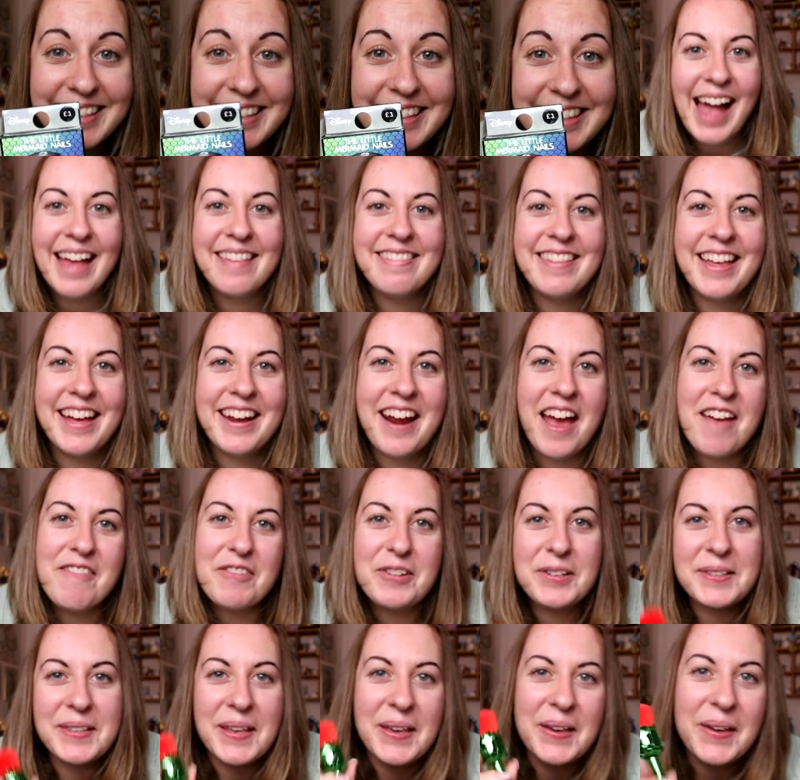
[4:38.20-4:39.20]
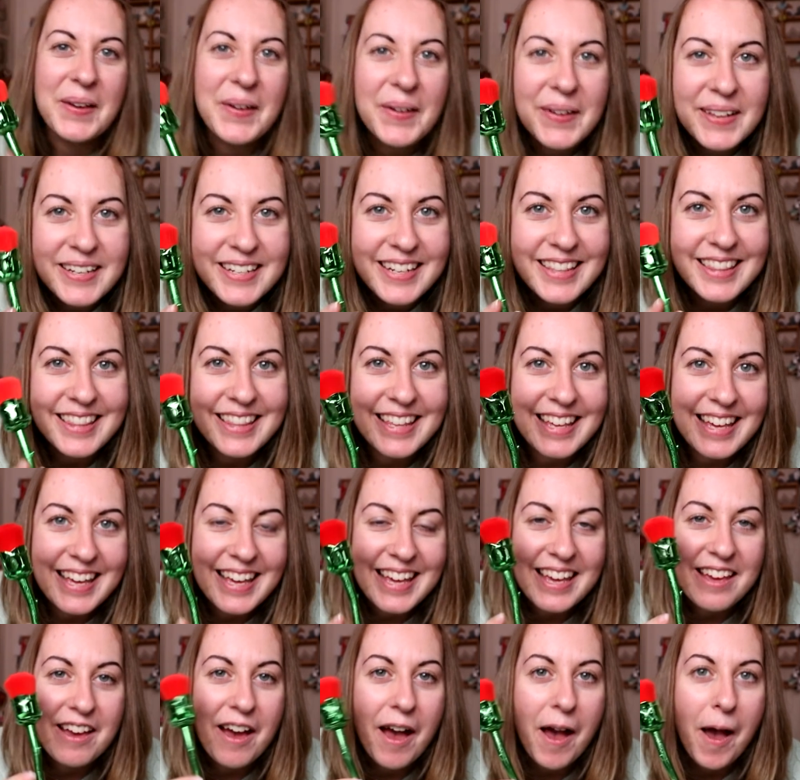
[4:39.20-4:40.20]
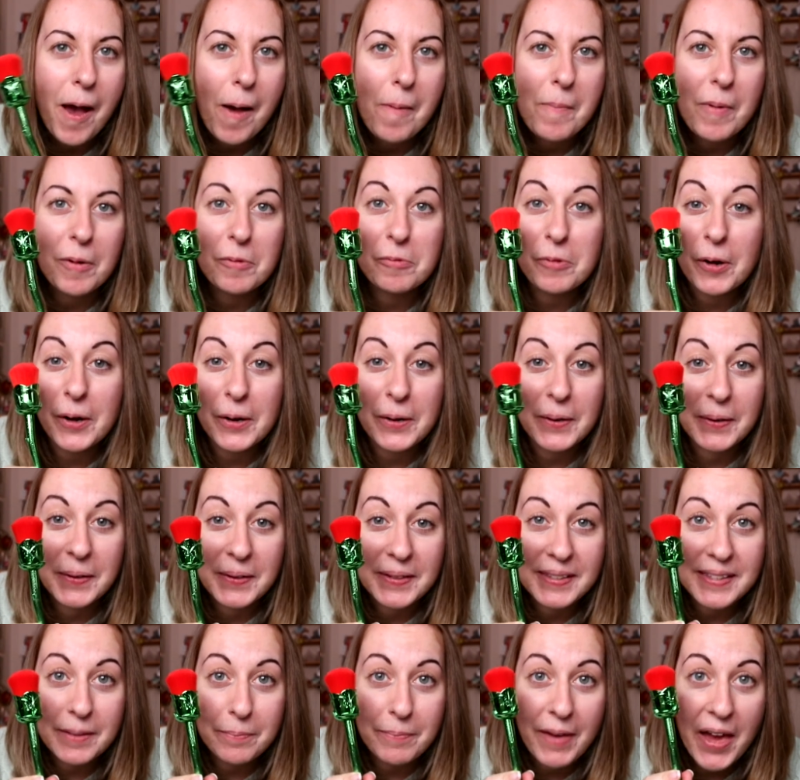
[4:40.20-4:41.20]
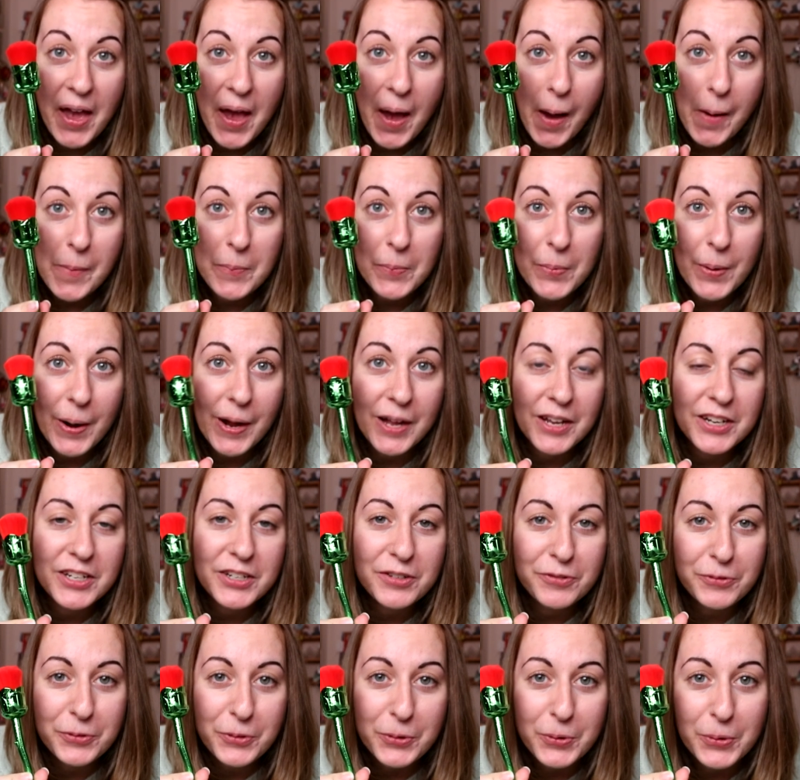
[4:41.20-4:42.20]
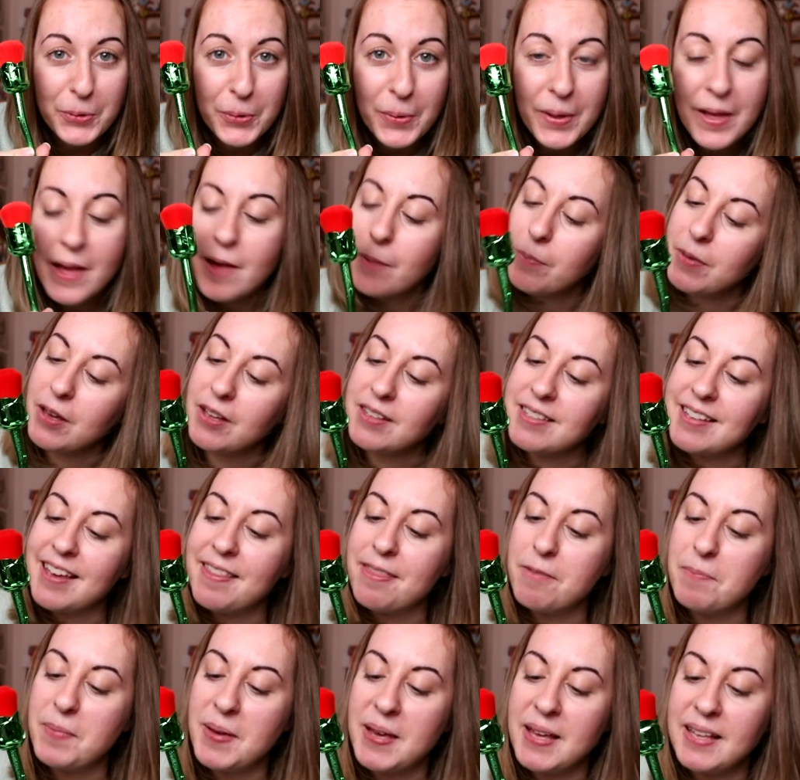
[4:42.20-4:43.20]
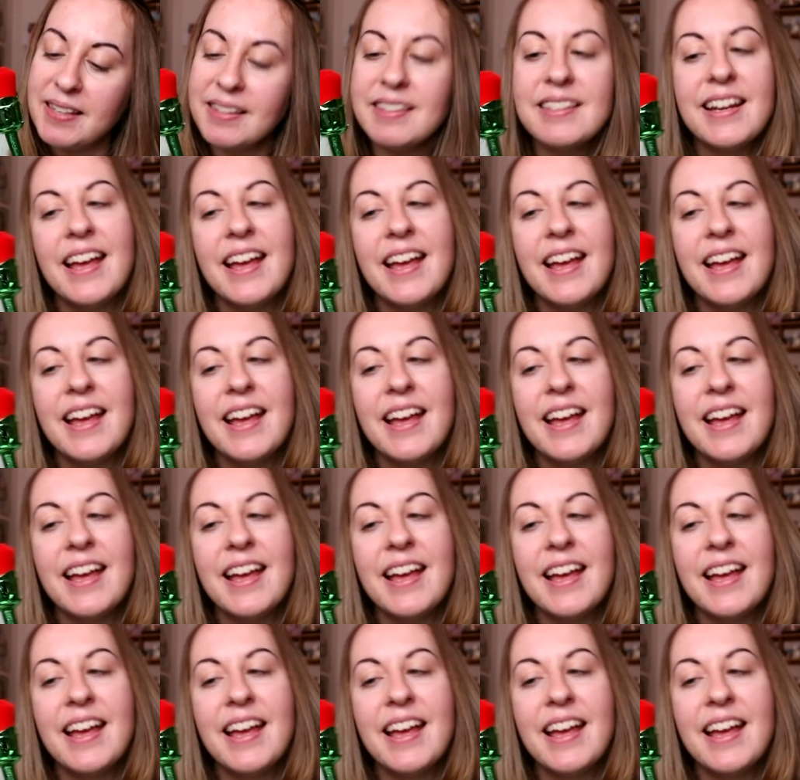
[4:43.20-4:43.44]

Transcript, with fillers: And then I've also got the um, Rose makeup brush for Beauty and the Beast.